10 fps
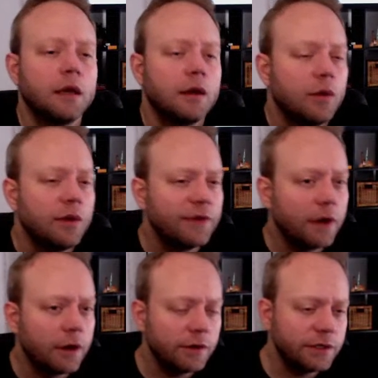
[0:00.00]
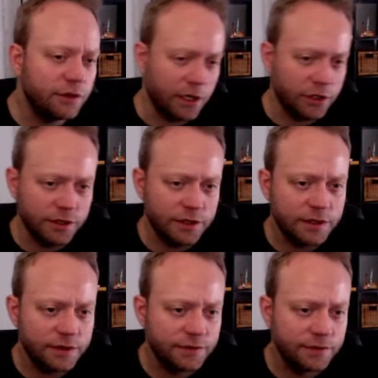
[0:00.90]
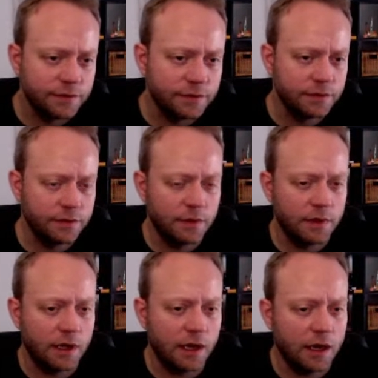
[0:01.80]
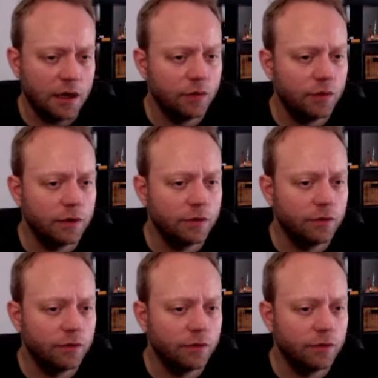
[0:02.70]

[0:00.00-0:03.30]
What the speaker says: we've got our instructions and we're